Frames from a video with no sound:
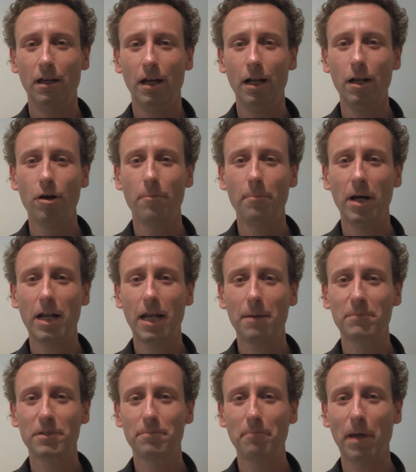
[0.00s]
Hello, my
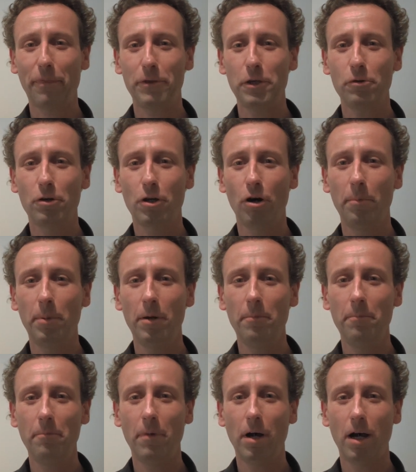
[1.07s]
name's Matthew
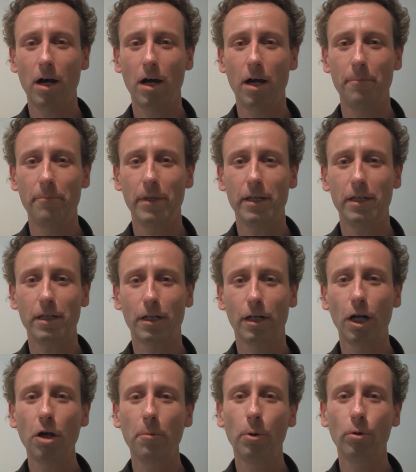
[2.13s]
Cobham. I'm the
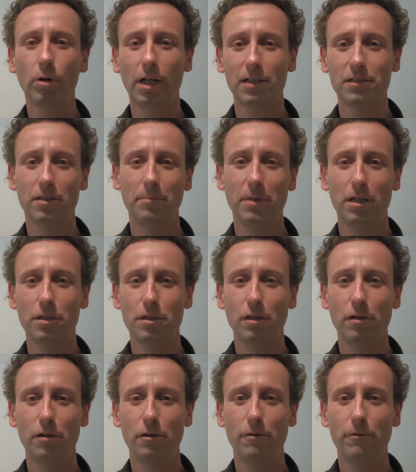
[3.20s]
Global Cluster Manager